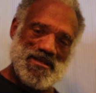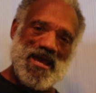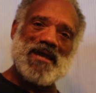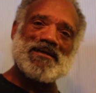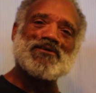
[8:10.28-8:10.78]

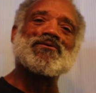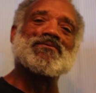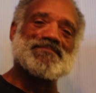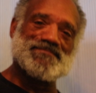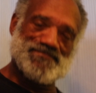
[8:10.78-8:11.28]
hey,
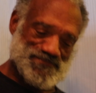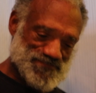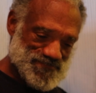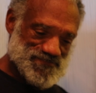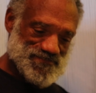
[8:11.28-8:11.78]
you.
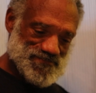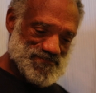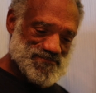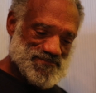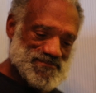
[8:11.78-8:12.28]

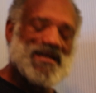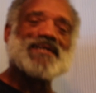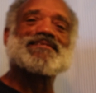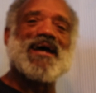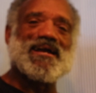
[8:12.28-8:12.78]

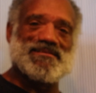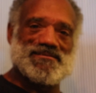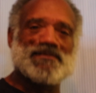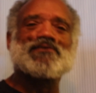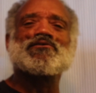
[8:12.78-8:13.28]

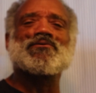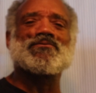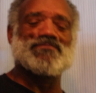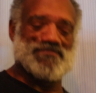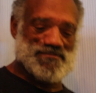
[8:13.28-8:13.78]
Exactly,
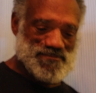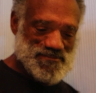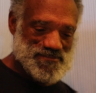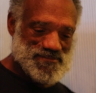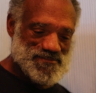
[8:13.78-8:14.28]
you.
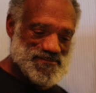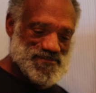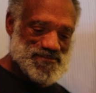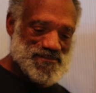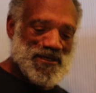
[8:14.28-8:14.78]

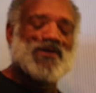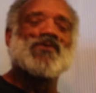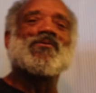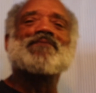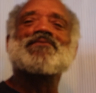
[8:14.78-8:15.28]

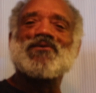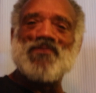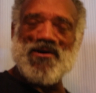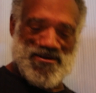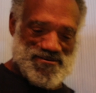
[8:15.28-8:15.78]
Whoever
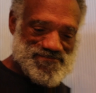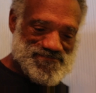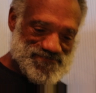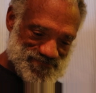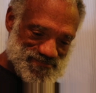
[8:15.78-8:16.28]
you are.
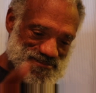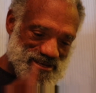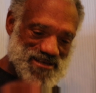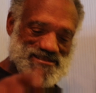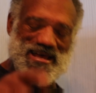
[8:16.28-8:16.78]

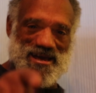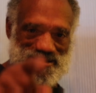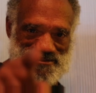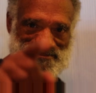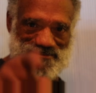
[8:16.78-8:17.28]
Yes, I,
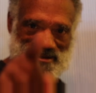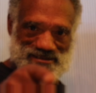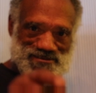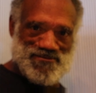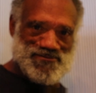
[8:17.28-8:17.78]
I
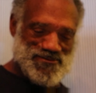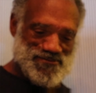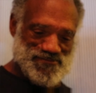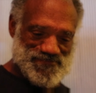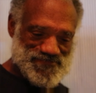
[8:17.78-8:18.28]
know
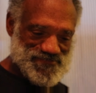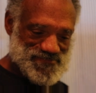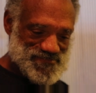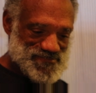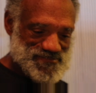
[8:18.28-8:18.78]
you.
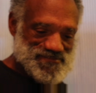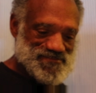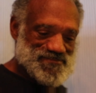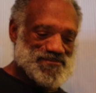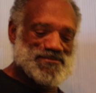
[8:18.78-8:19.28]

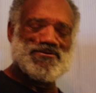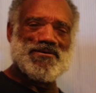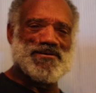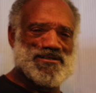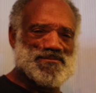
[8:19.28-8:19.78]
You
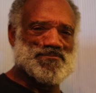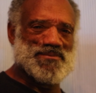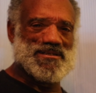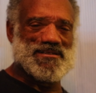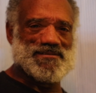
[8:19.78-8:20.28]
are a human
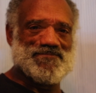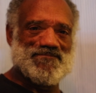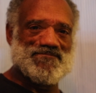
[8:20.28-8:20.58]
being.